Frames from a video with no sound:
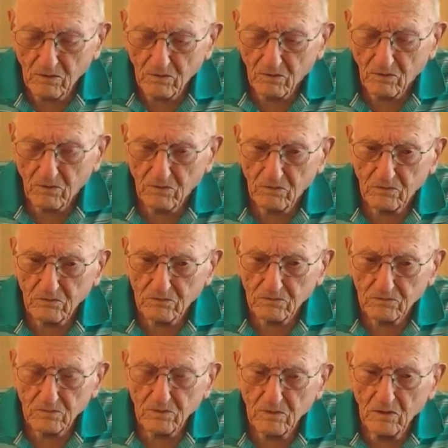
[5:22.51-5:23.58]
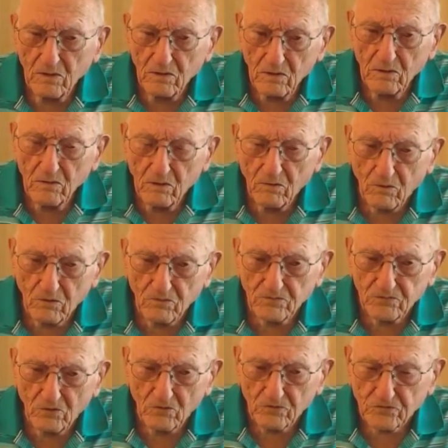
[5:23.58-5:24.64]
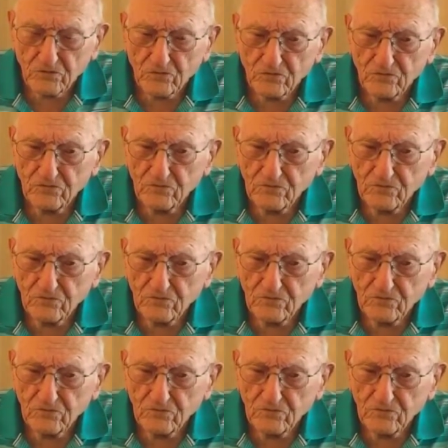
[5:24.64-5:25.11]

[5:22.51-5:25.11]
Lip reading: all soldiers.